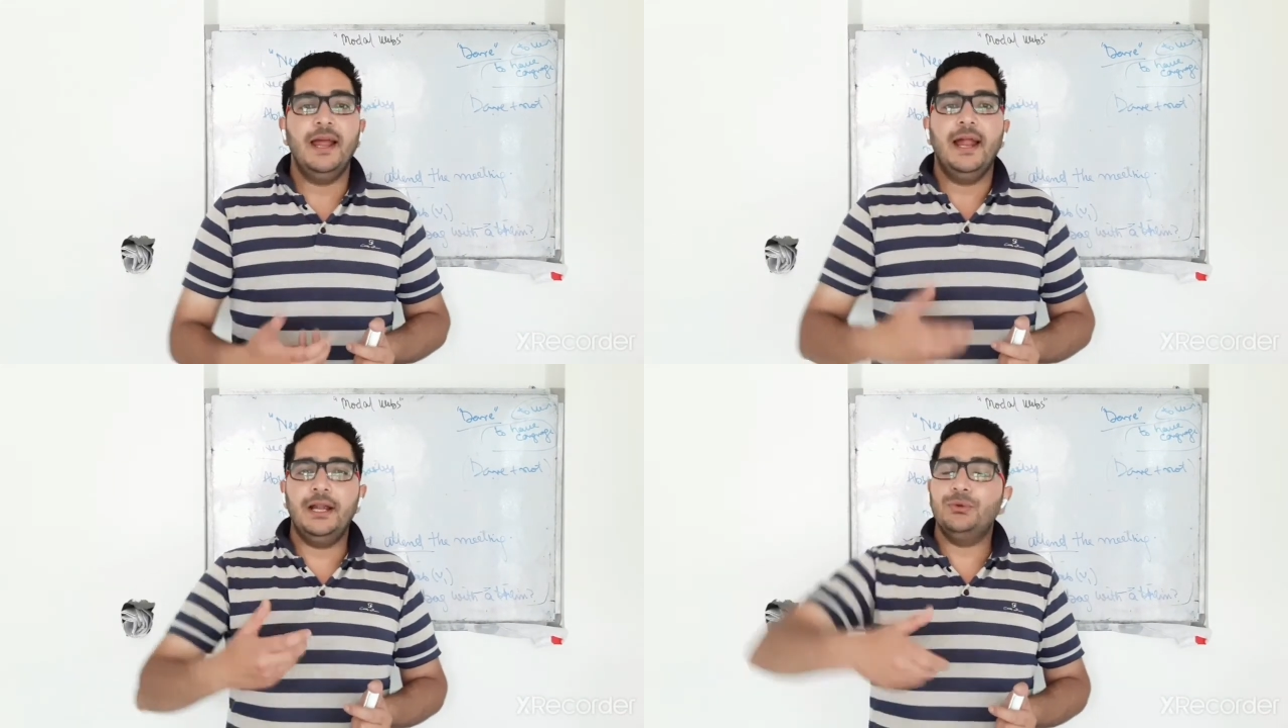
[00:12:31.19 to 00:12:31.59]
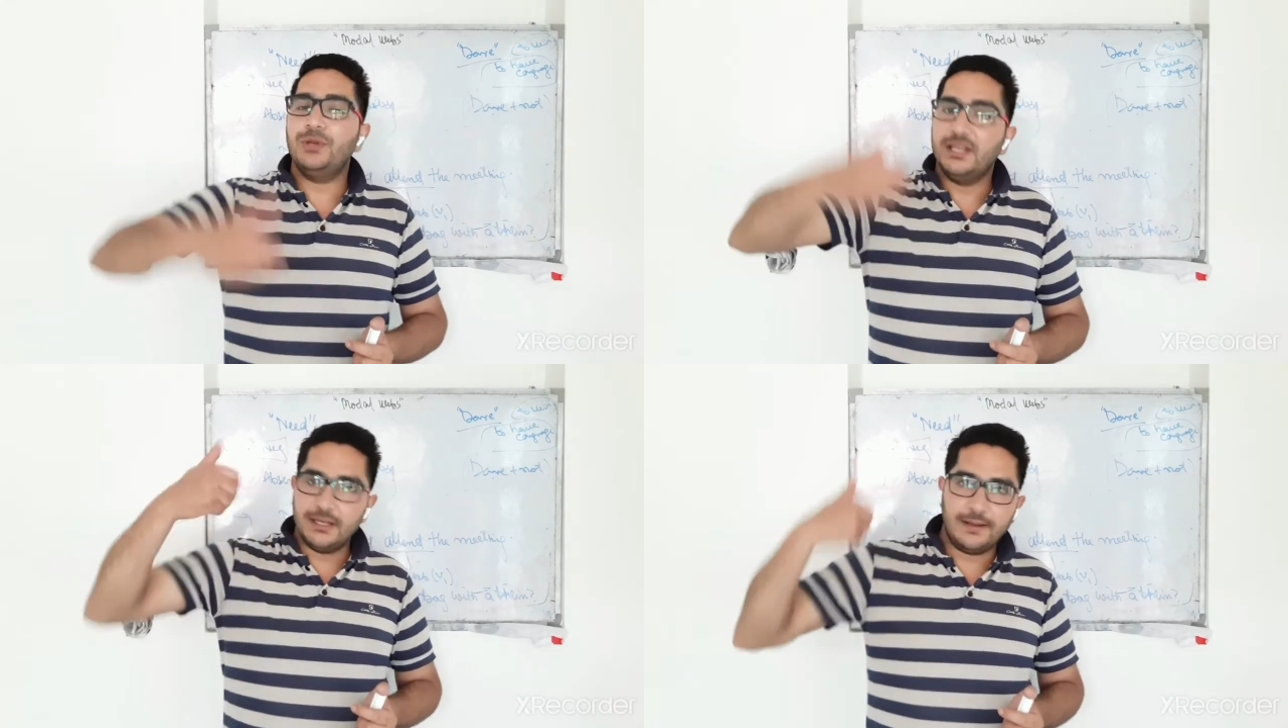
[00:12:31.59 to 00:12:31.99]
and you
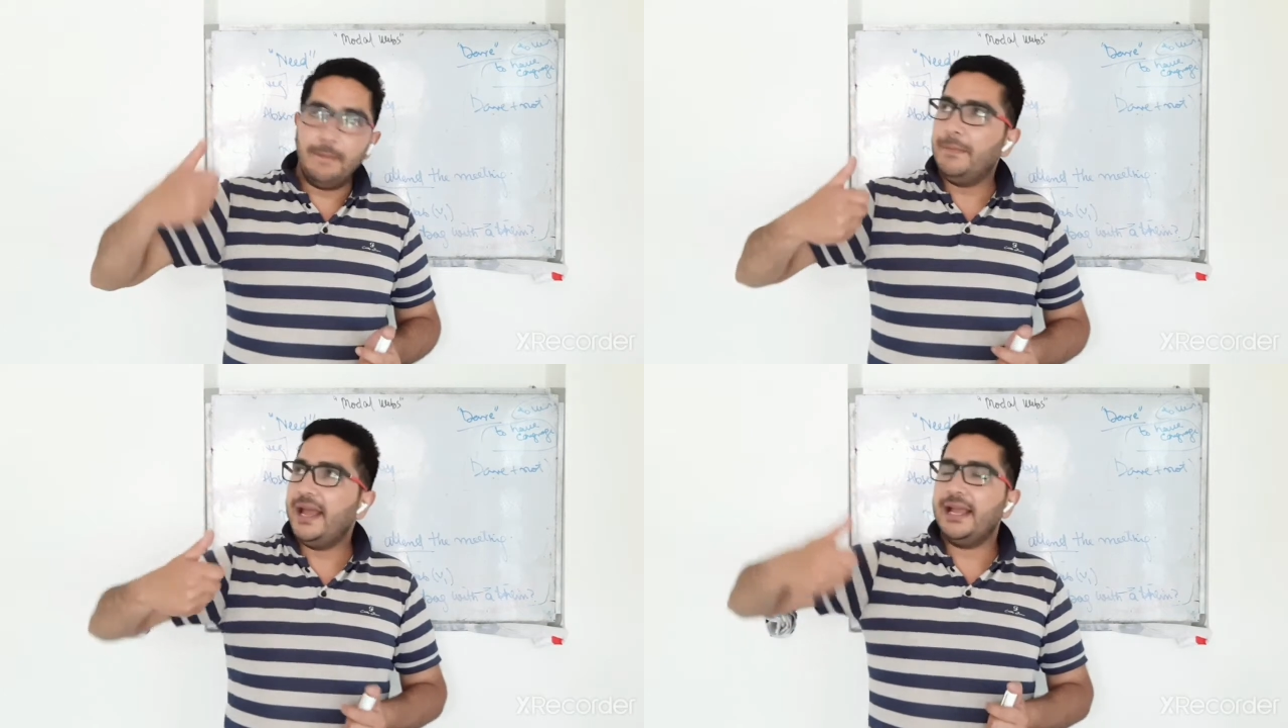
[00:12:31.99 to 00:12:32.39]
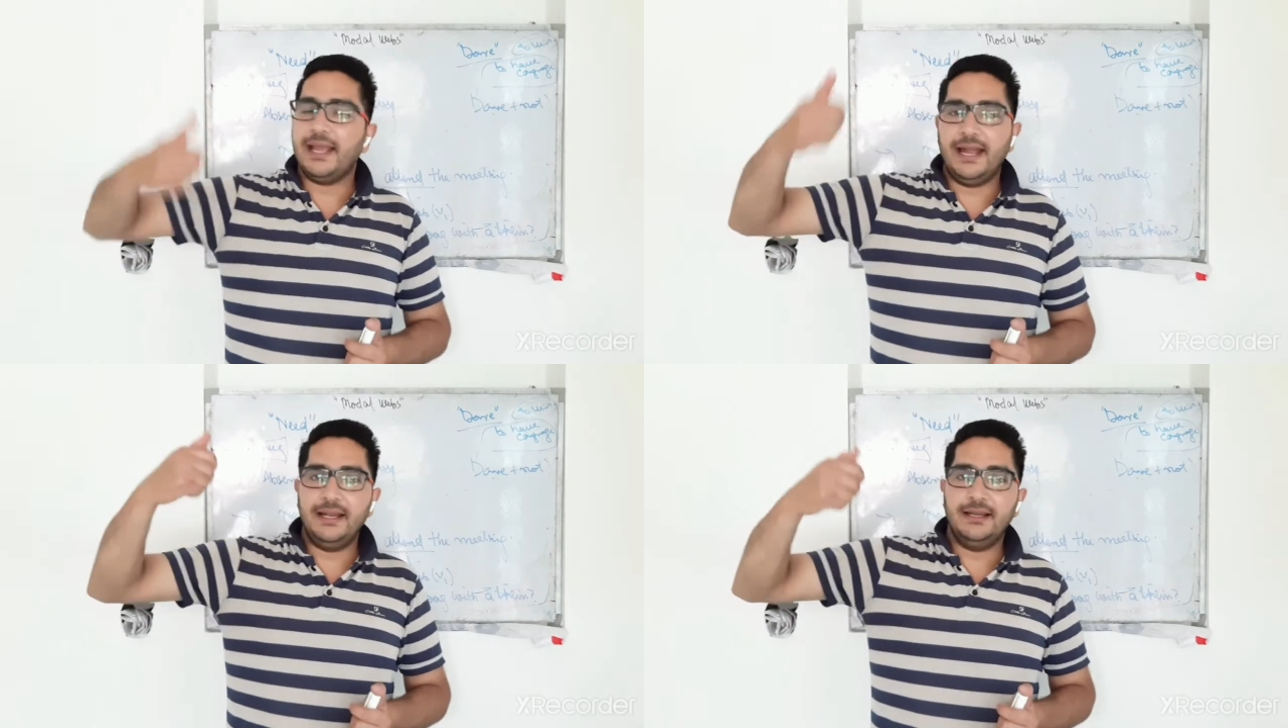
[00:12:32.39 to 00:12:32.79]
can come back
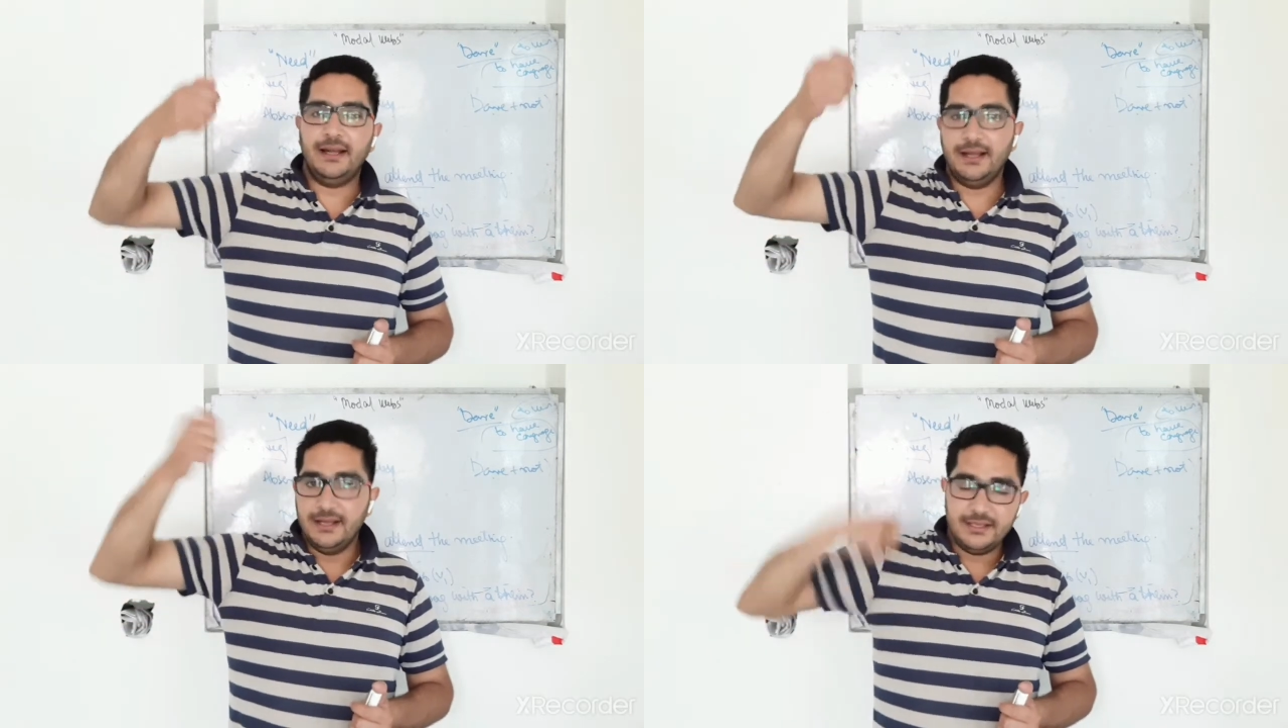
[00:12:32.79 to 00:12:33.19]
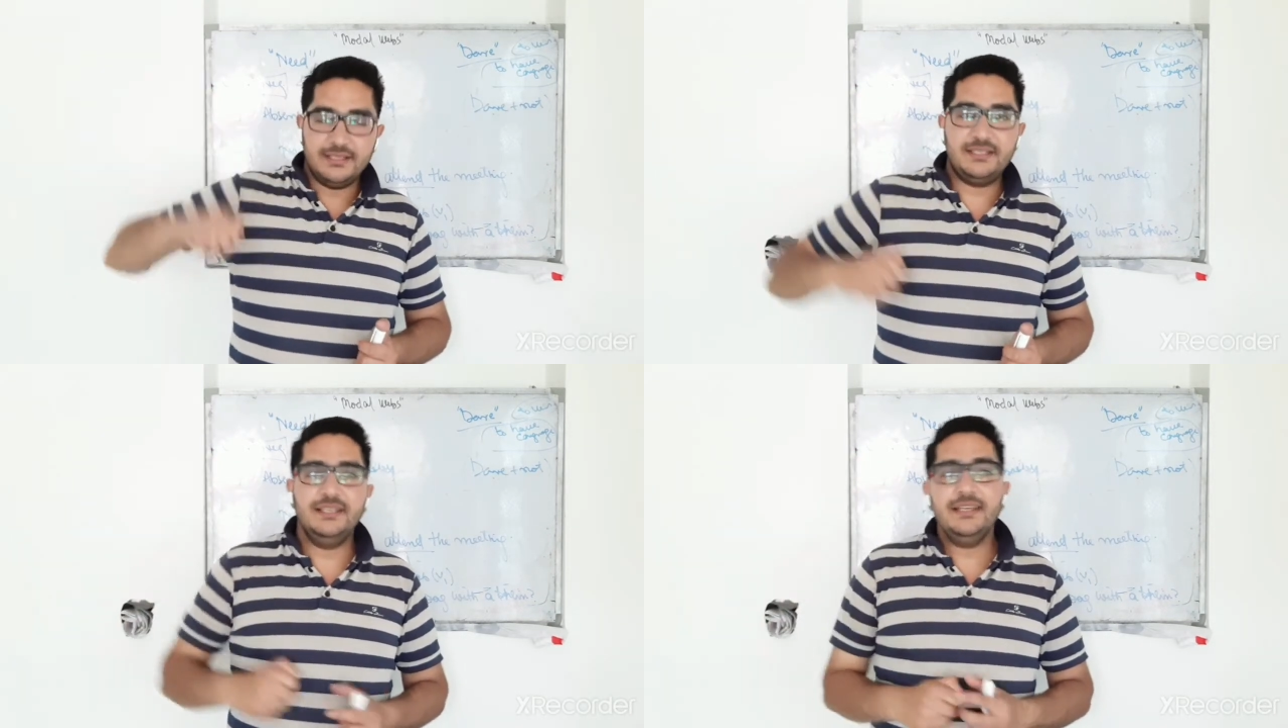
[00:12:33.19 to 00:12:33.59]
and
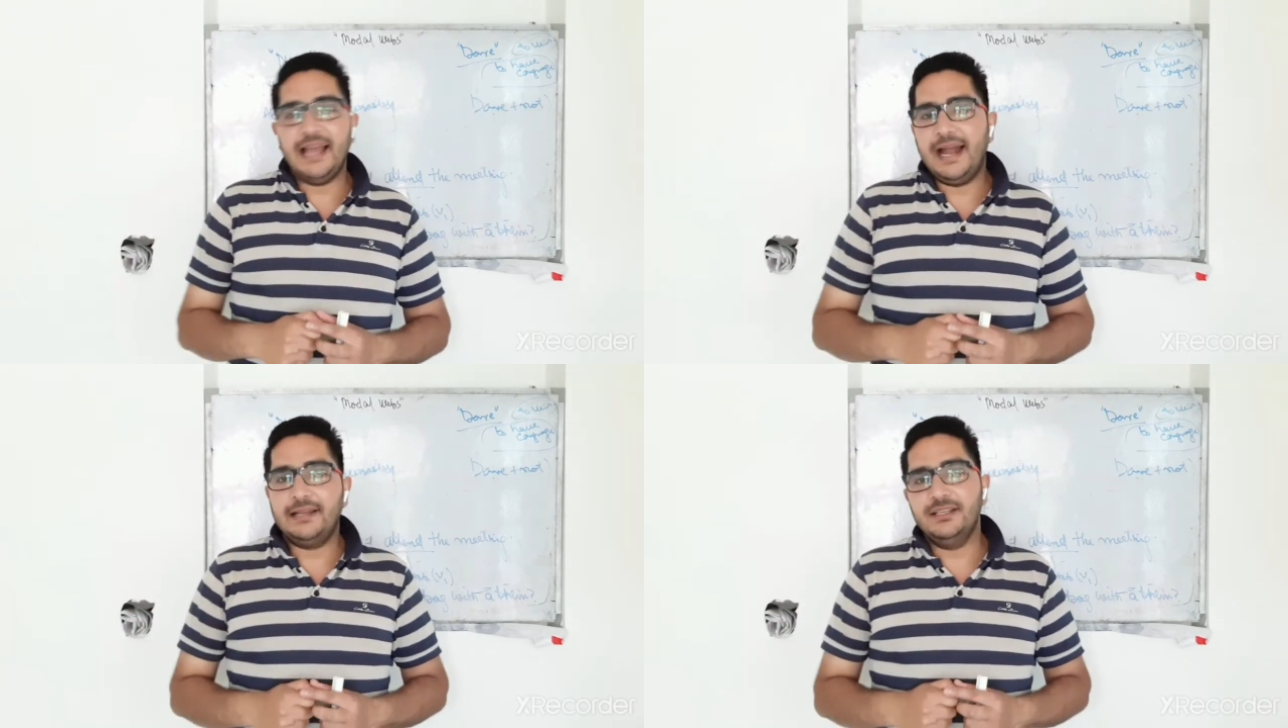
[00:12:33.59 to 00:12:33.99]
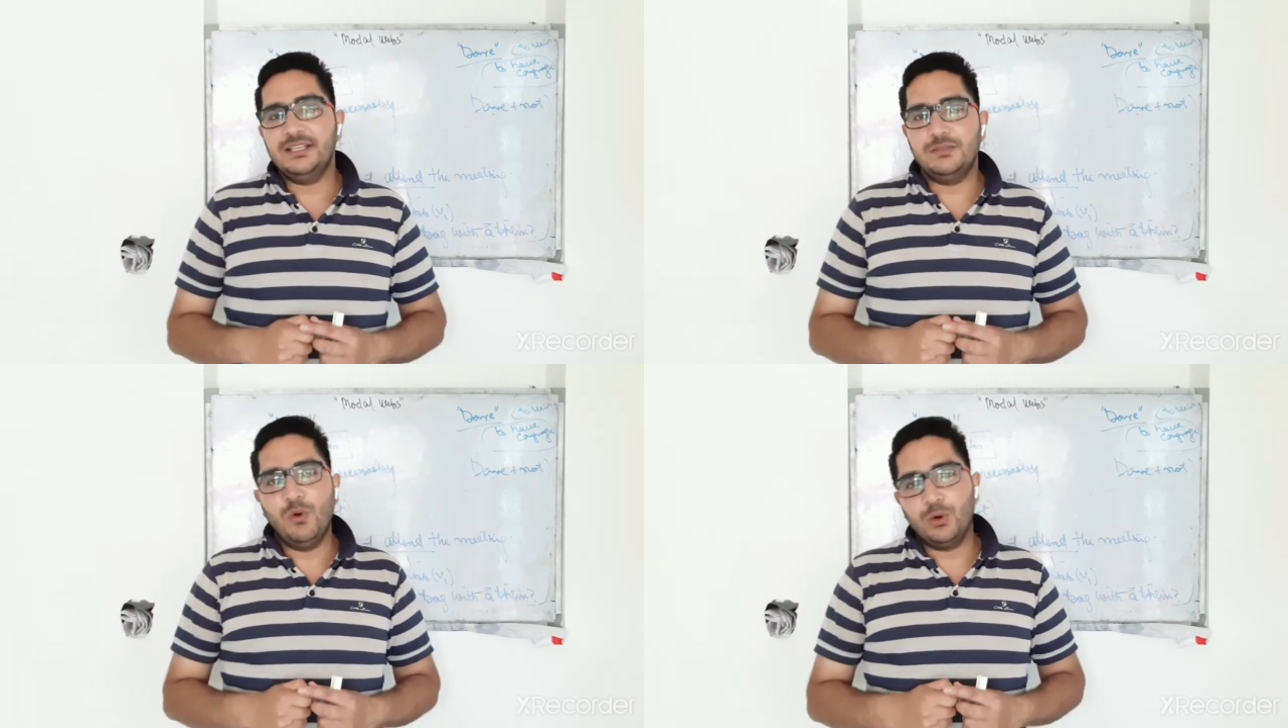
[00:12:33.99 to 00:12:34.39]
see at these
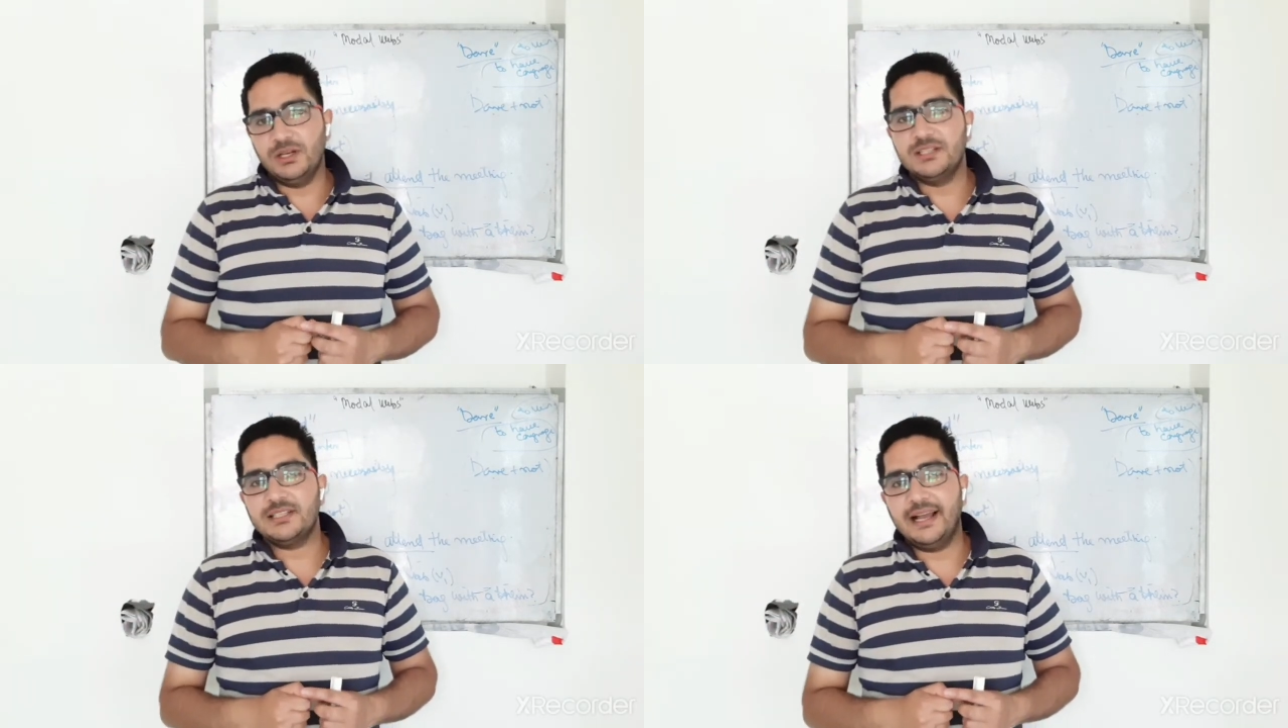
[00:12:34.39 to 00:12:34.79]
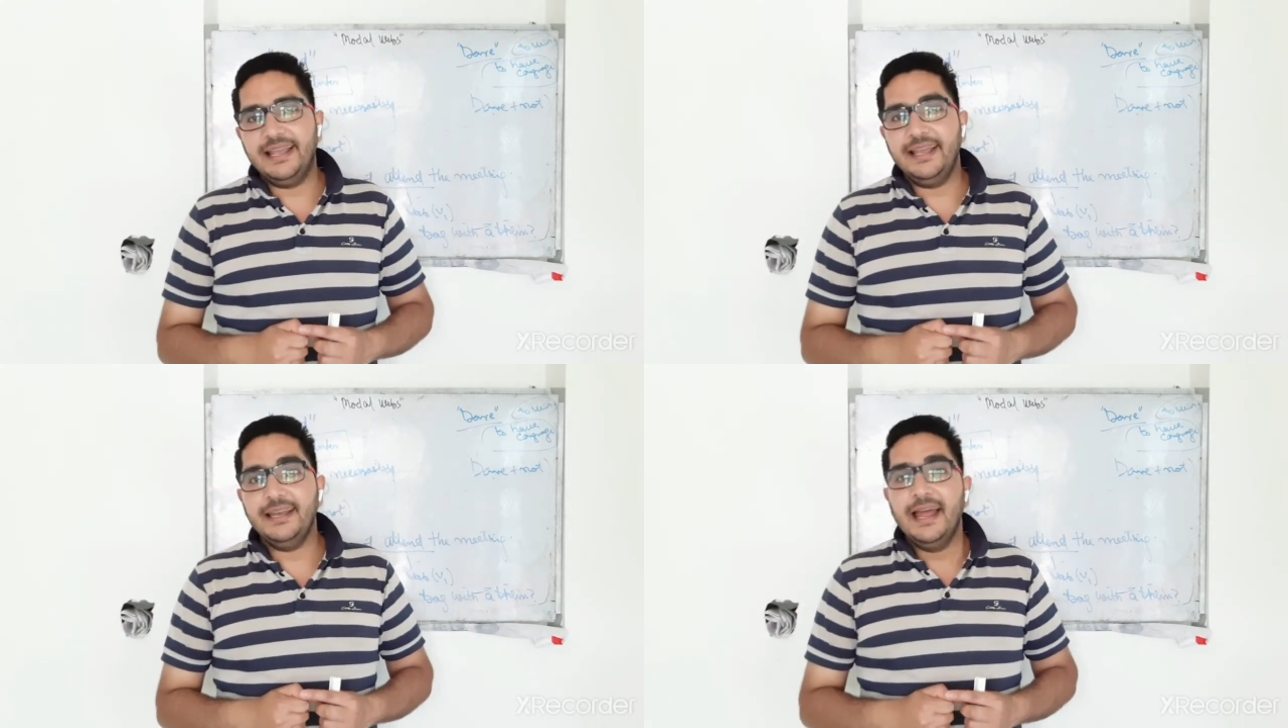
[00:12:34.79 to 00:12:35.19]
models
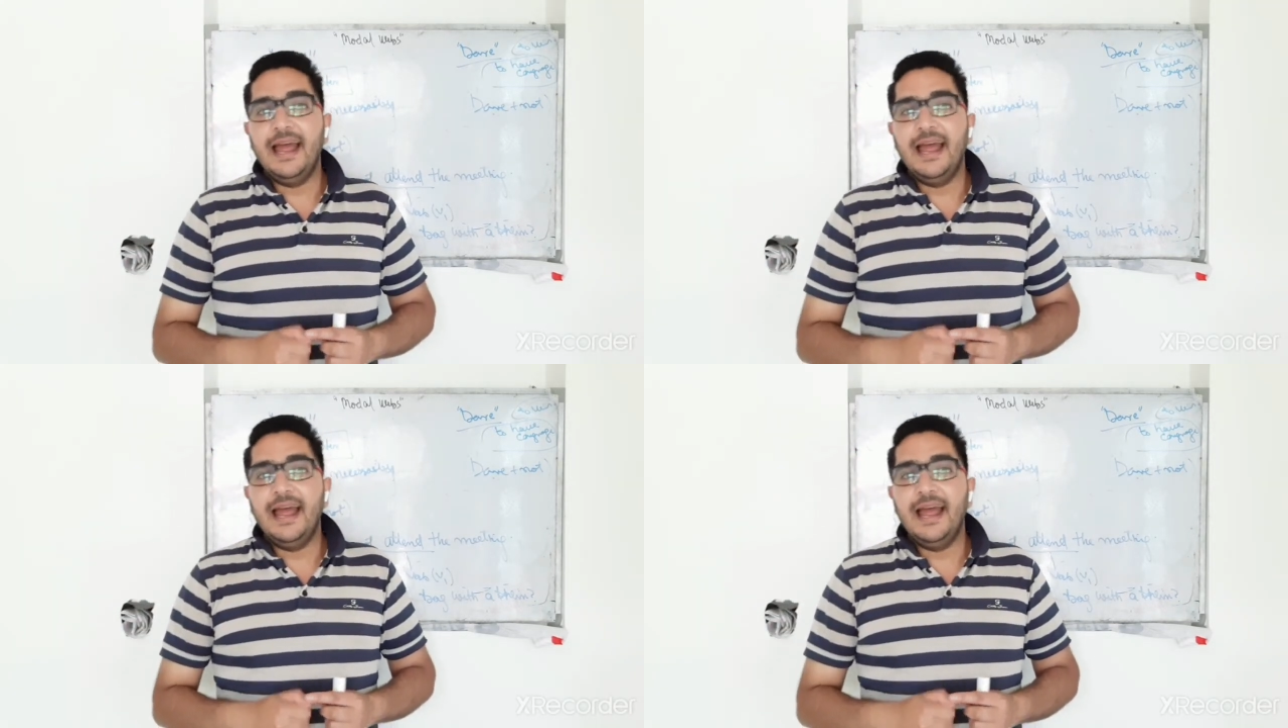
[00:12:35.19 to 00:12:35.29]
again,